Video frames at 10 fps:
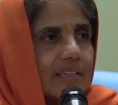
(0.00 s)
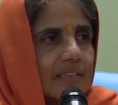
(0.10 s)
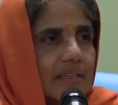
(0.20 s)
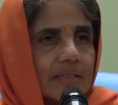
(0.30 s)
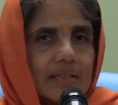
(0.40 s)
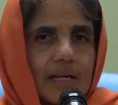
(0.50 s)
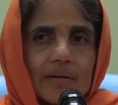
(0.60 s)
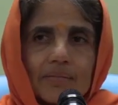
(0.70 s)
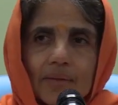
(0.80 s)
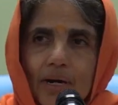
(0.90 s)
They say,
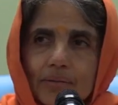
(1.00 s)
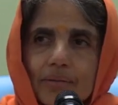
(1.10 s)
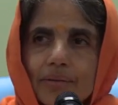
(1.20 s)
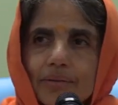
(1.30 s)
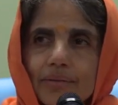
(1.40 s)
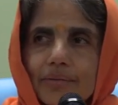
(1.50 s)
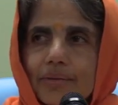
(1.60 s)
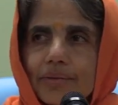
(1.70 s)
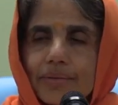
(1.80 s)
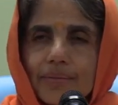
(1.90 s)
I'm not going to do
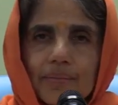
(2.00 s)
this.